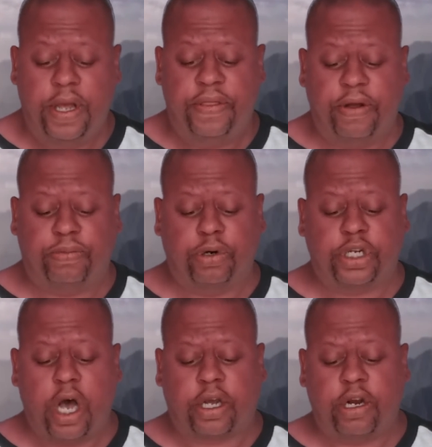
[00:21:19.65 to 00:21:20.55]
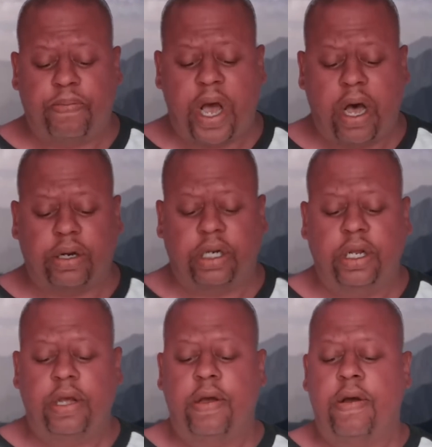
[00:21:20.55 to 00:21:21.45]
They were talking about
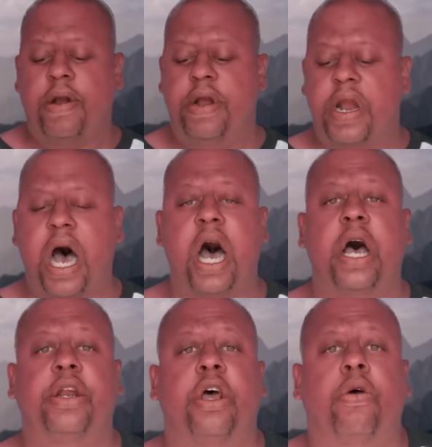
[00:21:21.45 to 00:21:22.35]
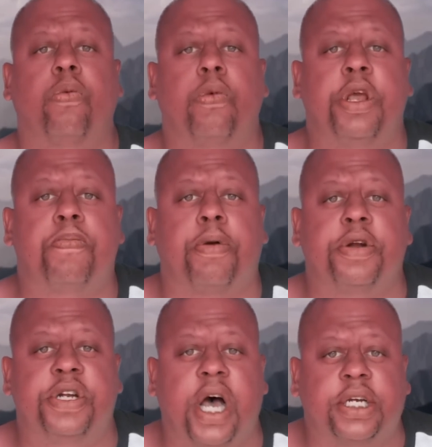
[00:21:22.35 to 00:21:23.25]

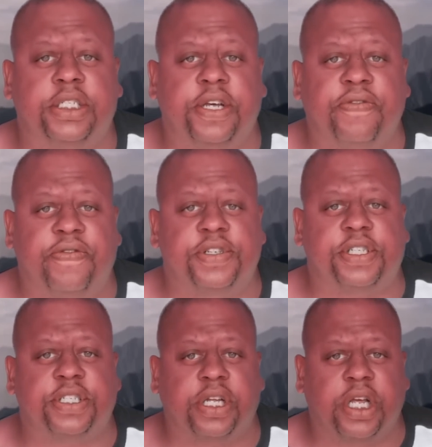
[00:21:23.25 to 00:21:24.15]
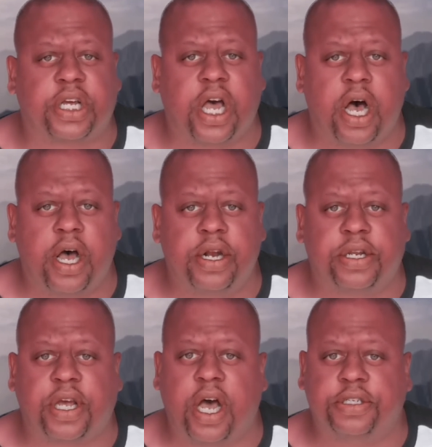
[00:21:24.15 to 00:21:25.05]
non-reproductive silicon
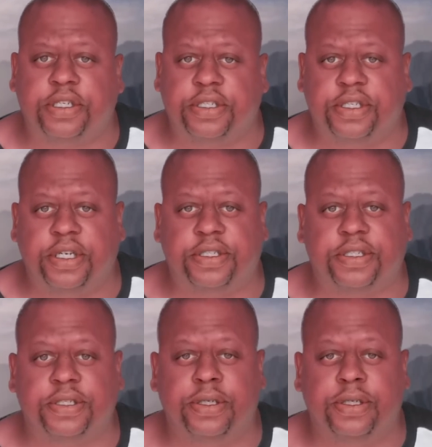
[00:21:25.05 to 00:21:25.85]
consciousness.